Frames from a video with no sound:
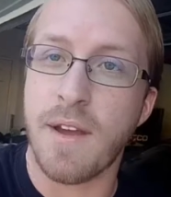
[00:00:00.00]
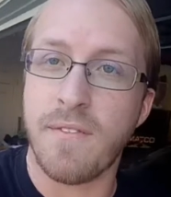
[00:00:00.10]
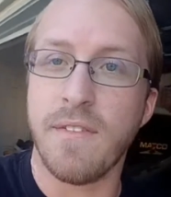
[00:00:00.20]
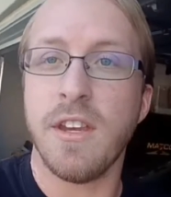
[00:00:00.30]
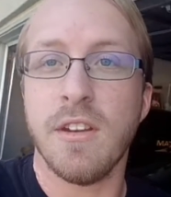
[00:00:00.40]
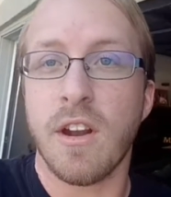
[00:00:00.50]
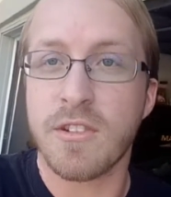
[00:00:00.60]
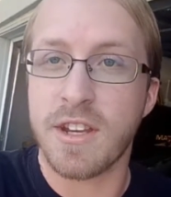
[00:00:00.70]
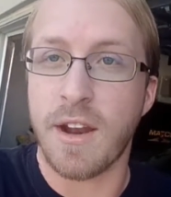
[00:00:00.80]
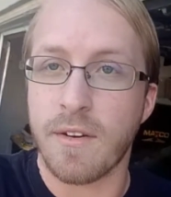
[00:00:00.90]
$15
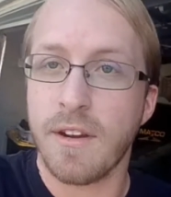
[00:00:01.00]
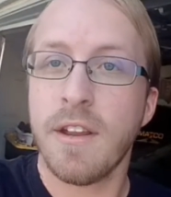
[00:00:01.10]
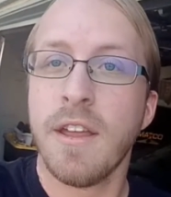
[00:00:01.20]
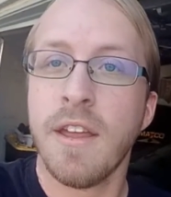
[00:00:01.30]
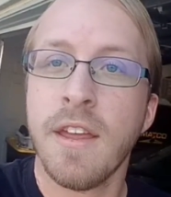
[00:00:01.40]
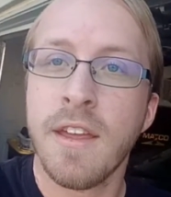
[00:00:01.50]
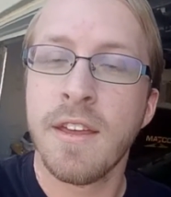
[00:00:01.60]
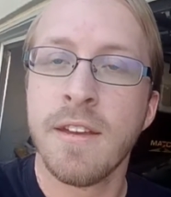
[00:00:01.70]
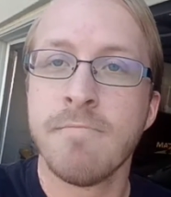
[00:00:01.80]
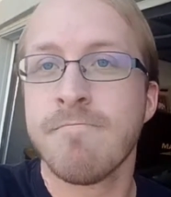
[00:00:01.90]
an hour.
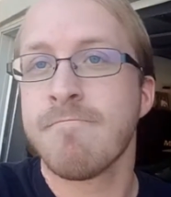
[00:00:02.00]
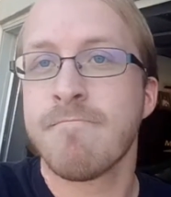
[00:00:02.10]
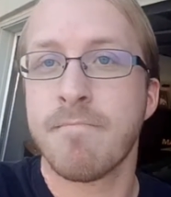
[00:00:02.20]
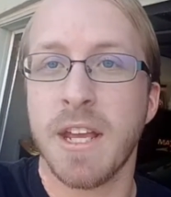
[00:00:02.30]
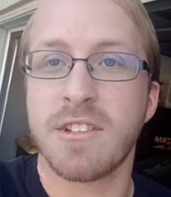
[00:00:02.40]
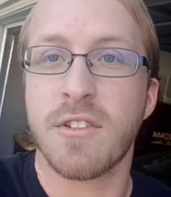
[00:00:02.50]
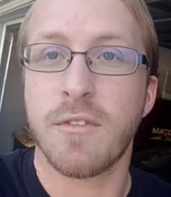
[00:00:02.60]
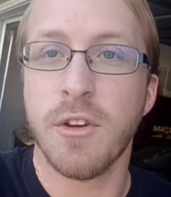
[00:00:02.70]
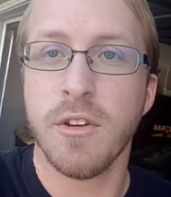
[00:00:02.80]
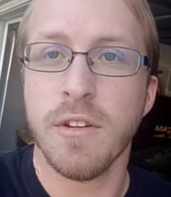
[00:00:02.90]
Pays for
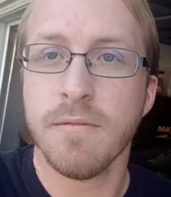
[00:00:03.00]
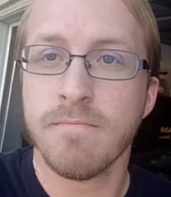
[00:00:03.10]
food.